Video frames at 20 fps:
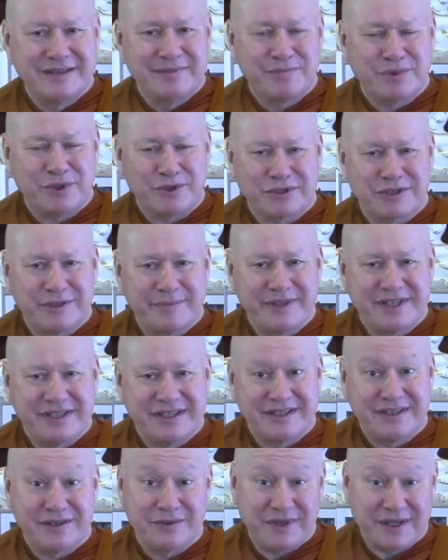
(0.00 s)

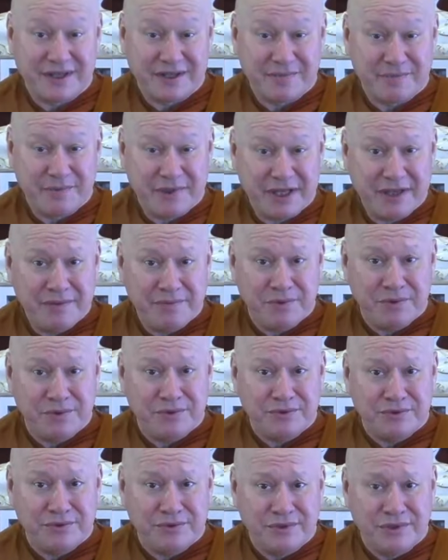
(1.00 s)
proximity to other
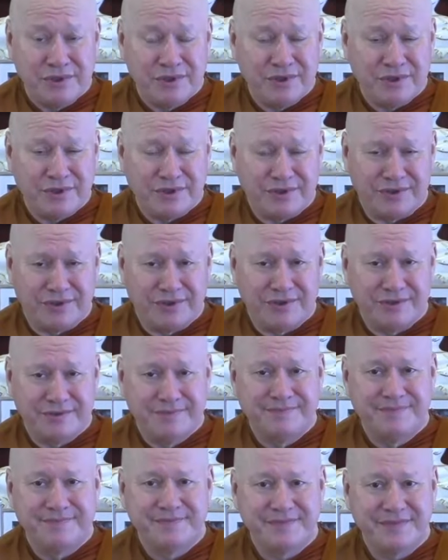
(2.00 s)
people or
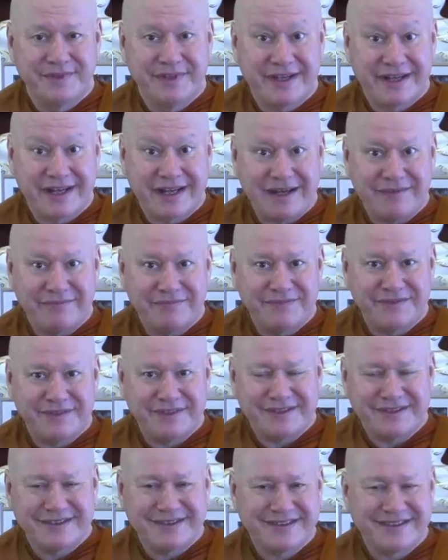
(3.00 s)
the
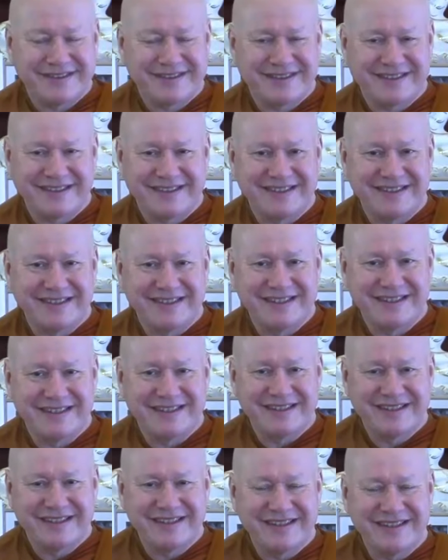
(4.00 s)
comforts and the
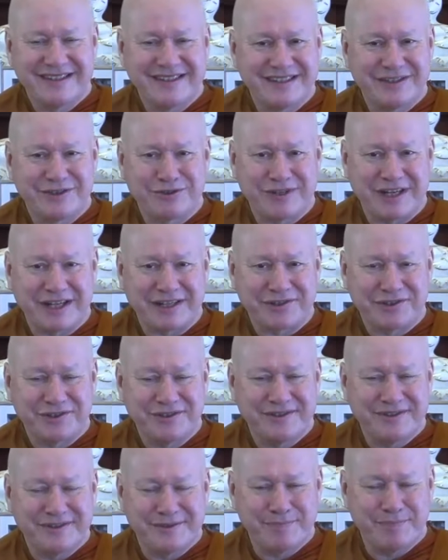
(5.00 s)

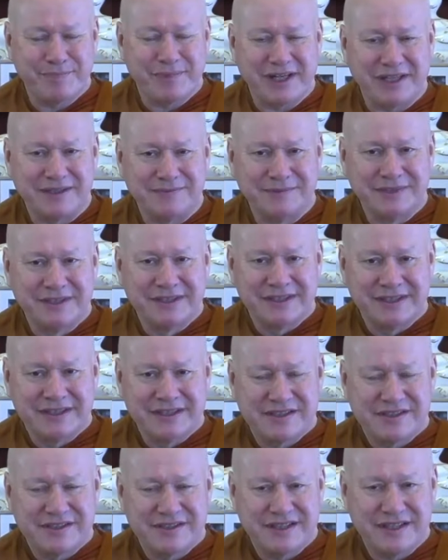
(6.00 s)
distractions. But
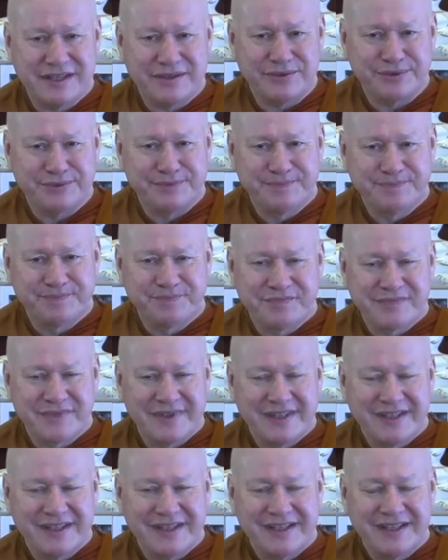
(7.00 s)
still,
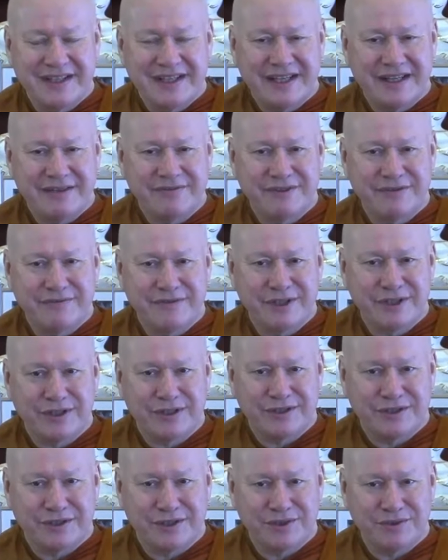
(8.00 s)
if you've
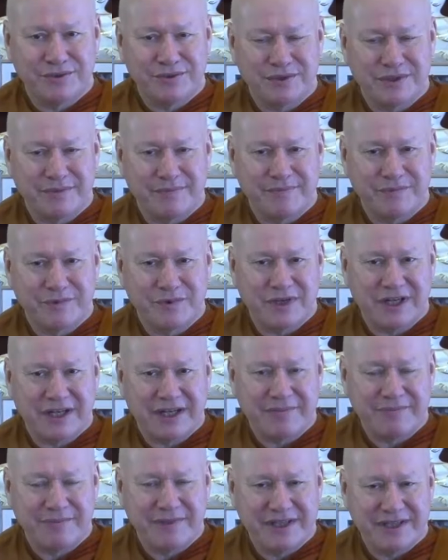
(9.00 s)
learned to do some
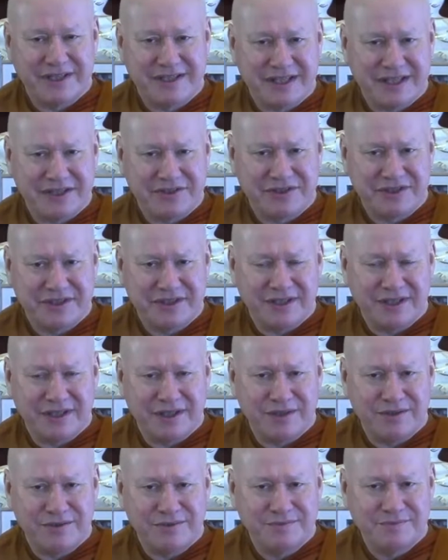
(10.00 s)
quiet meditation at
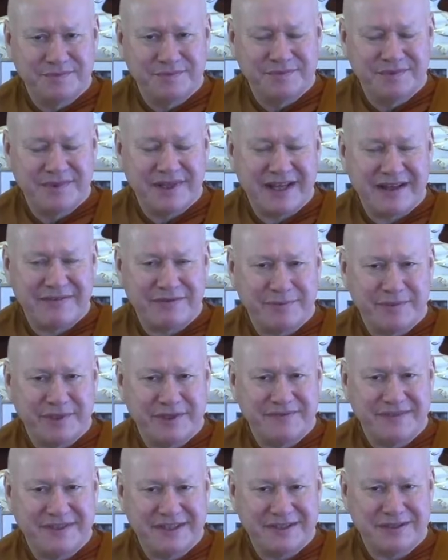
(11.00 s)
home, have a bit
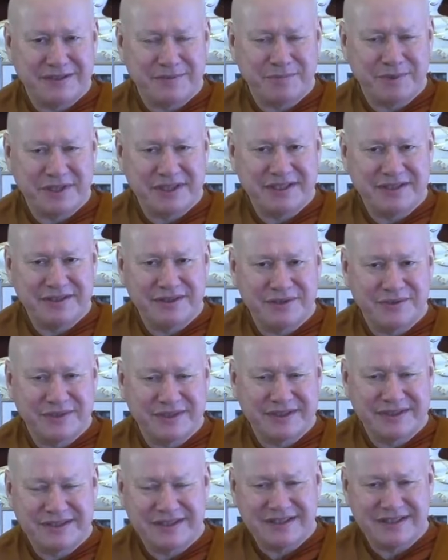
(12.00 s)
of discipline
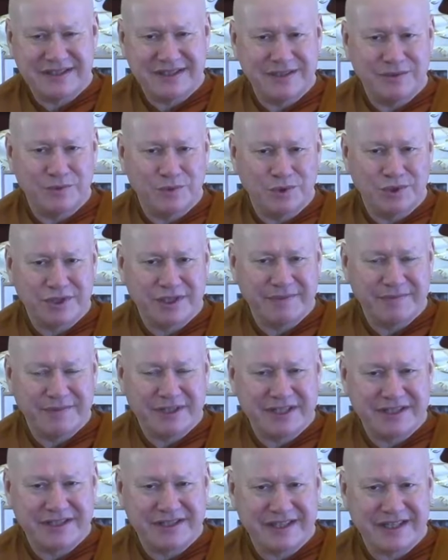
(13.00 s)
doing sitting, walking
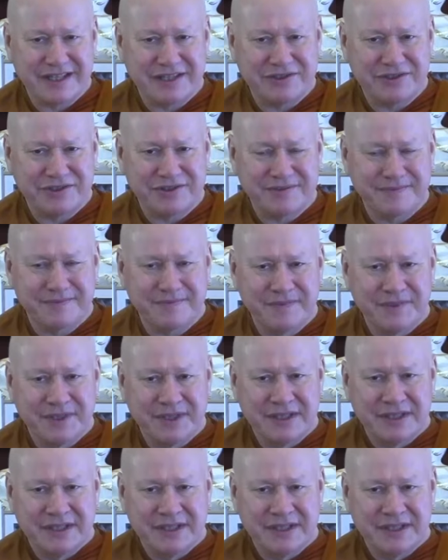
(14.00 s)
meditation,